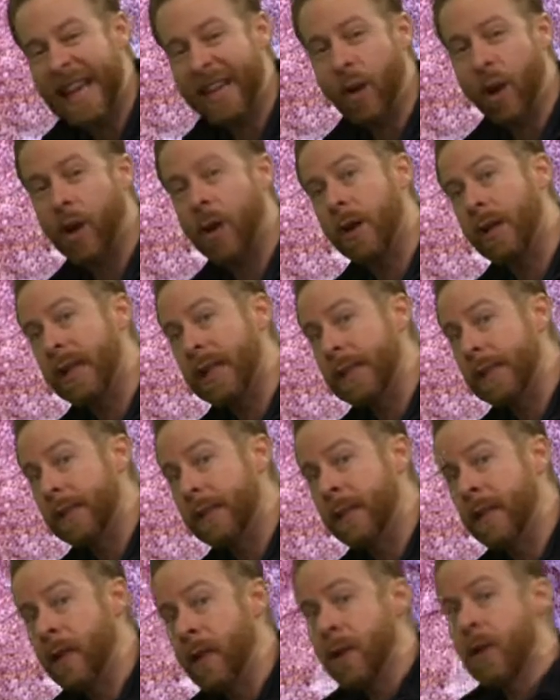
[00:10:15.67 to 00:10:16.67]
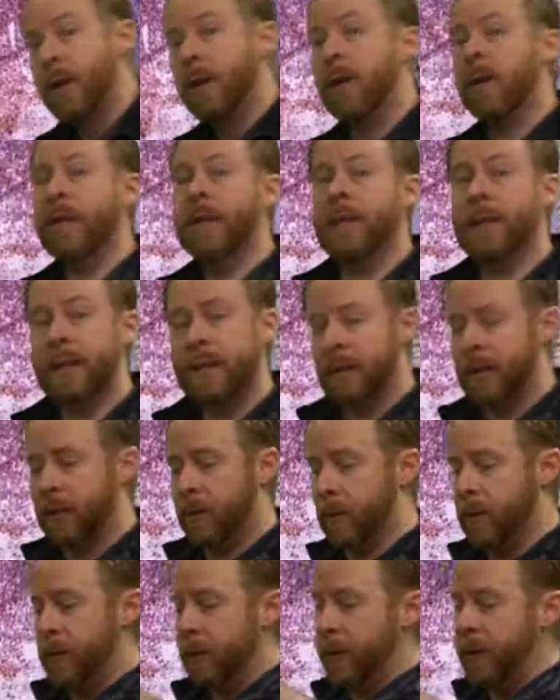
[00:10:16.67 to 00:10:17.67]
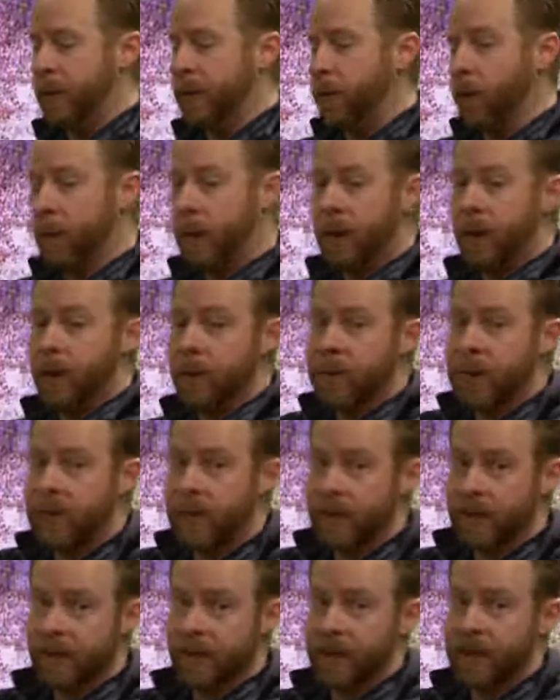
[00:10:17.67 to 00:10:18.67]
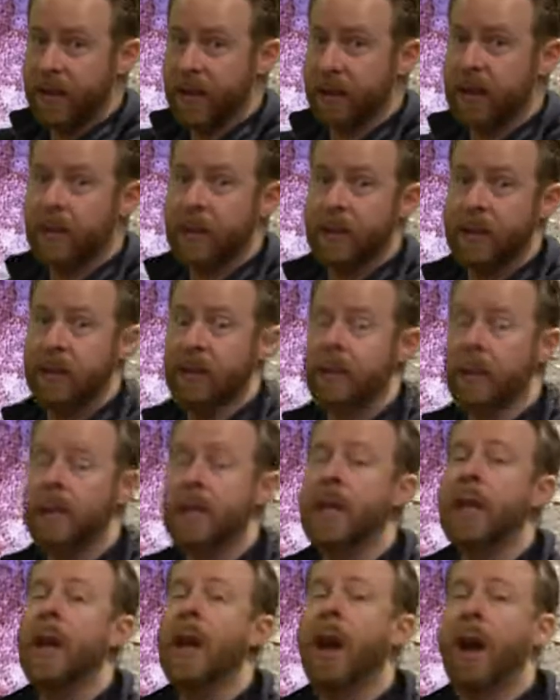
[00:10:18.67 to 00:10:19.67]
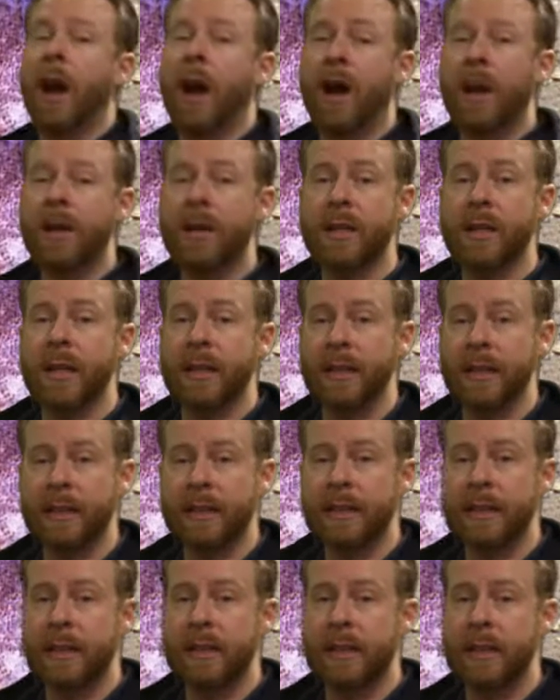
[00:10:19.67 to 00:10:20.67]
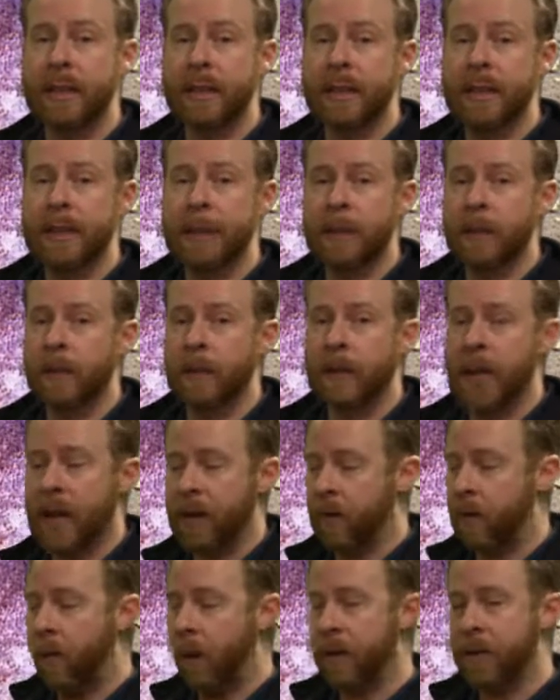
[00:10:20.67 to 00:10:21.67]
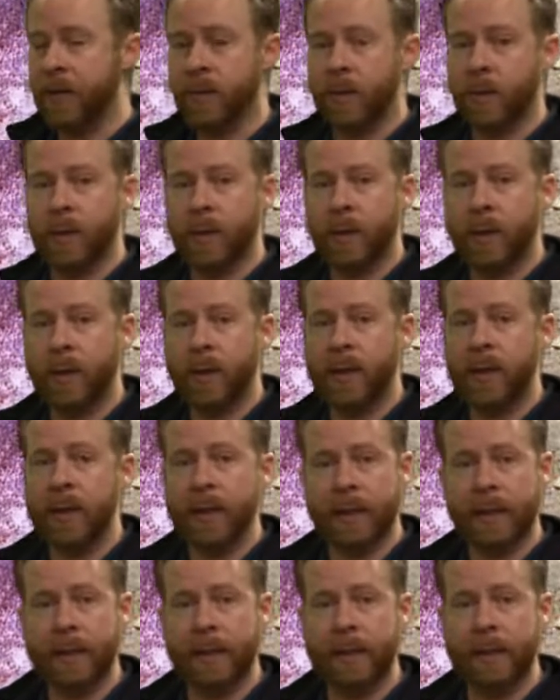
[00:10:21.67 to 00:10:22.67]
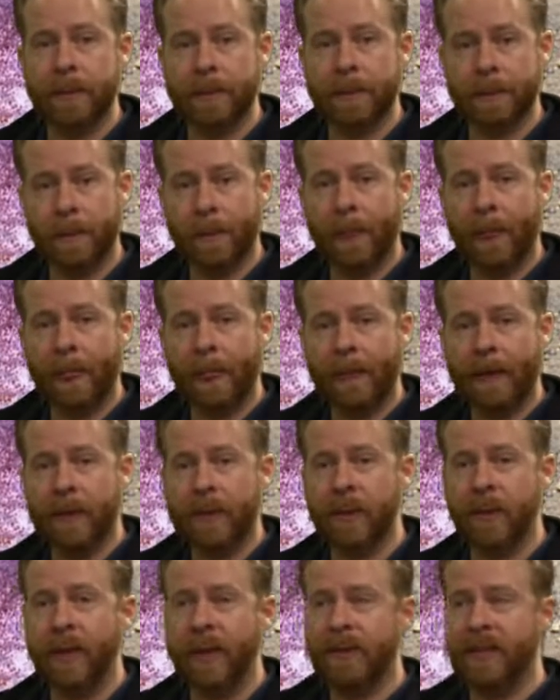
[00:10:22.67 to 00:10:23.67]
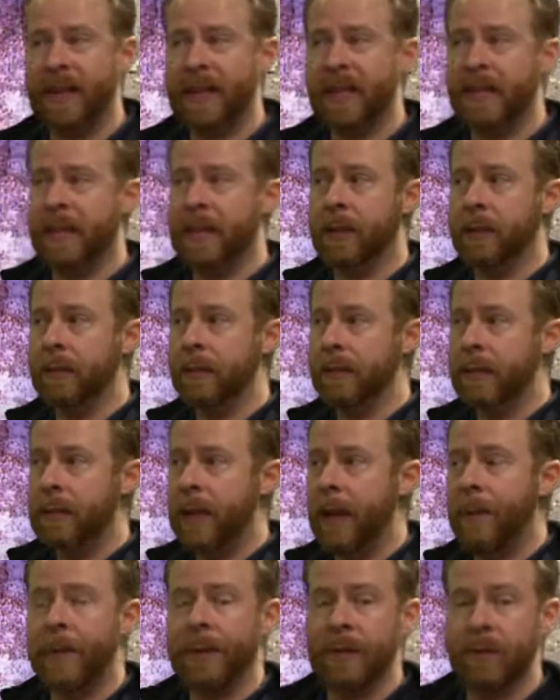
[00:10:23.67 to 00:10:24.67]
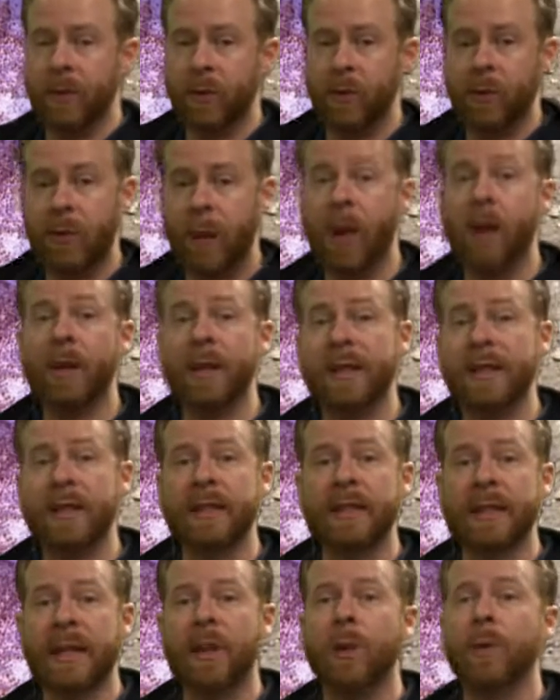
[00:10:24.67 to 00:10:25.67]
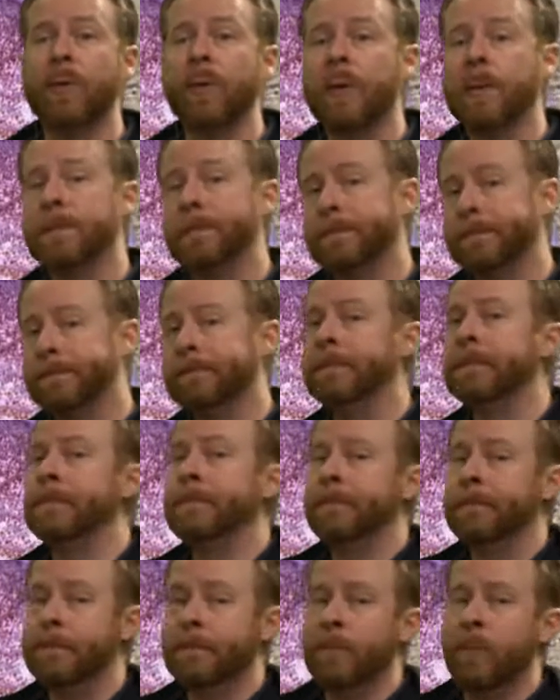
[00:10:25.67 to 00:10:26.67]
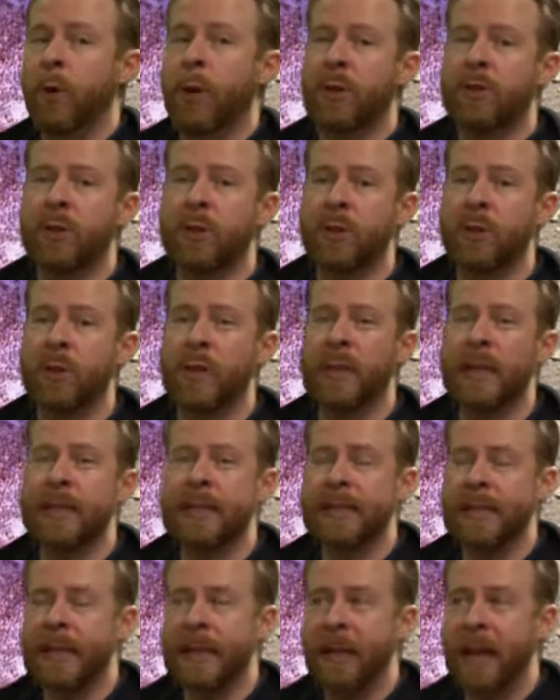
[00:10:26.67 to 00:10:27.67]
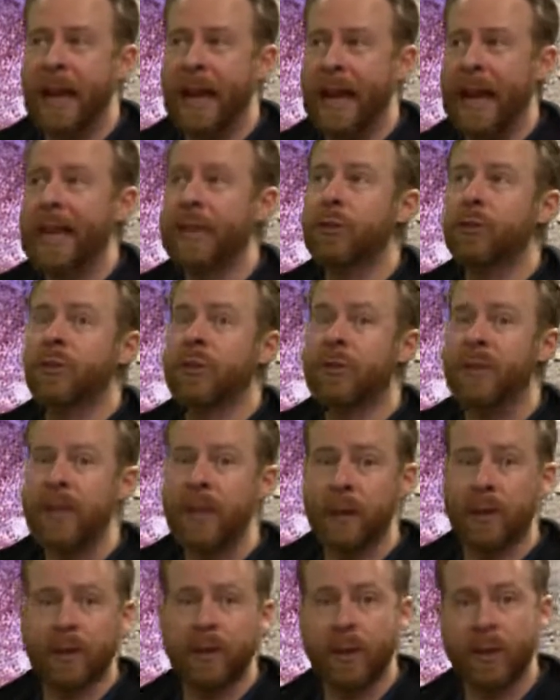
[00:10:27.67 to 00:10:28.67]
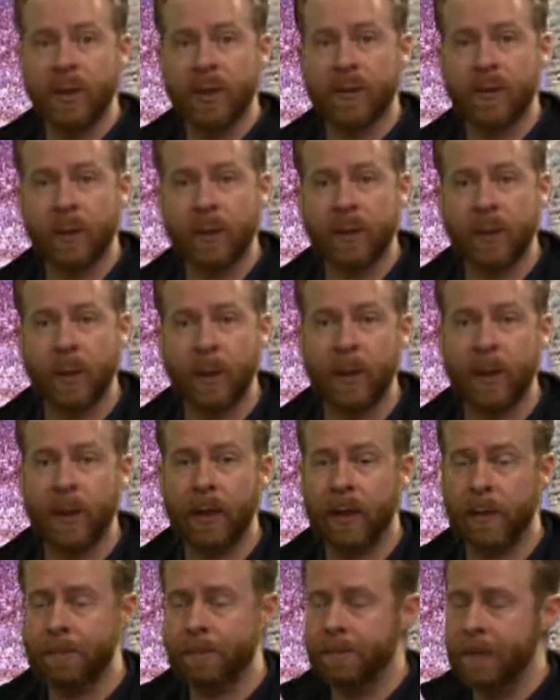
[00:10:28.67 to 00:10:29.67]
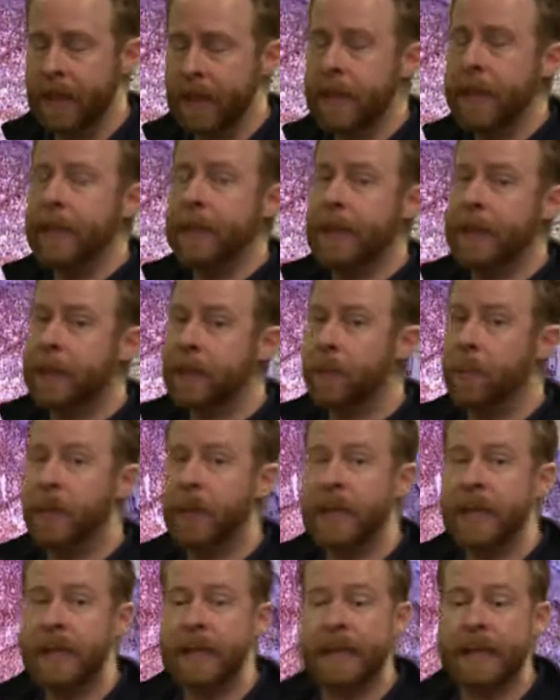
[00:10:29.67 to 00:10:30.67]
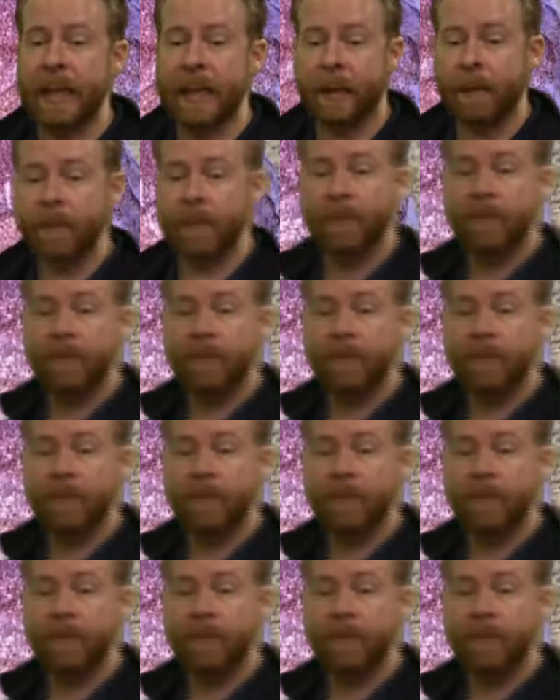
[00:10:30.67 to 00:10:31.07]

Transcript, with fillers: and Argus. Hercules is the one with the big robot arms that does all the things. Argus kind of watches over Hercules so that if anything happens, Argus can take over. But also so they can get extra video footage of what's going on. It's a pretty neat setup.